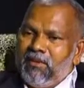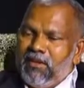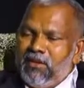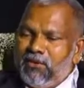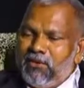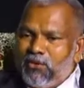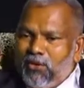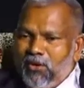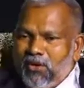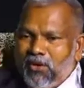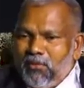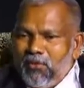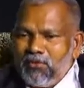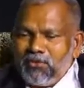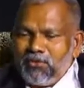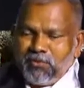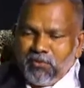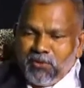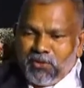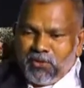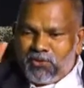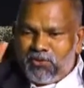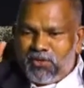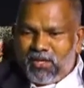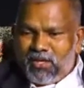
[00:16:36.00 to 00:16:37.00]
when you talk about
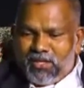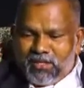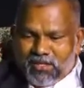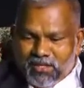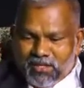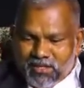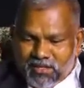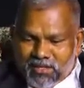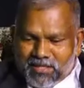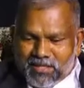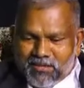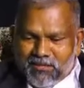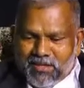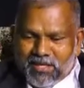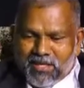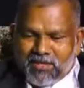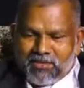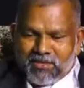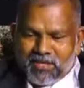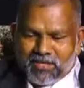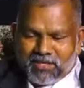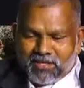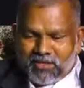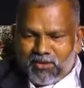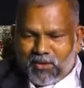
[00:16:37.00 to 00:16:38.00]
spirituality, there's a very
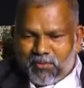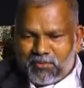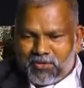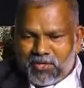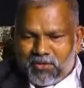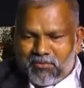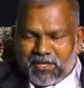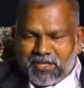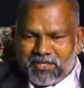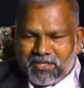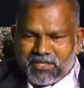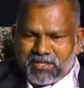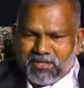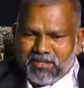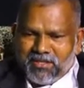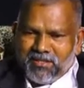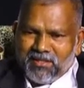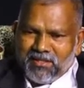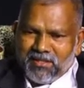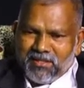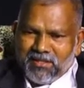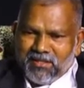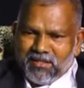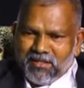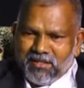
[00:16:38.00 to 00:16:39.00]
interesting observation.
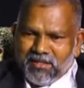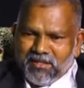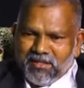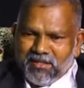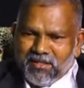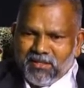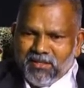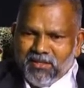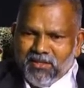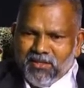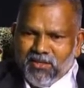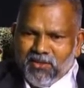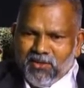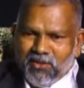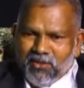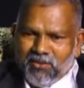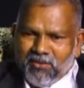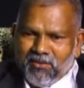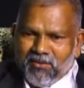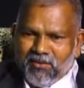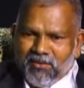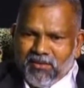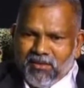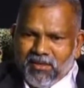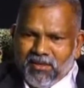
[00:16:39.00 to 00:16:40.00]
You
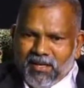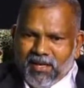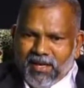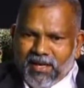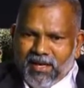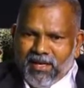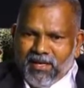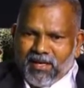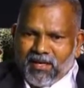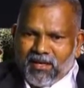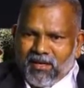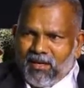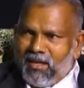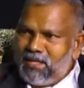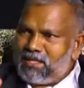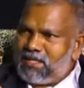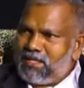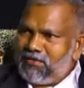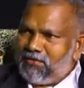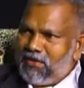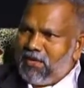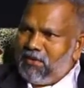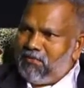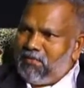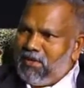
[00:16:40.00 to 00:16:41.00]
know, I
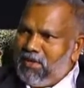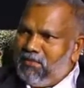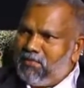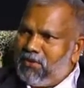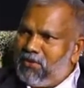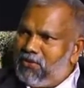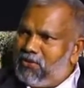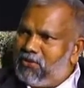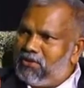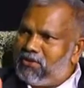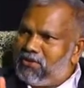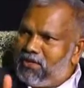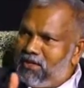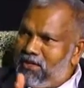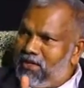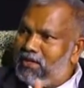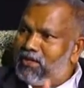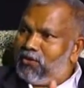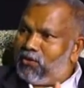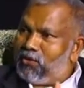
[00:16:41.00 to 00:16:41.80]
classify people into three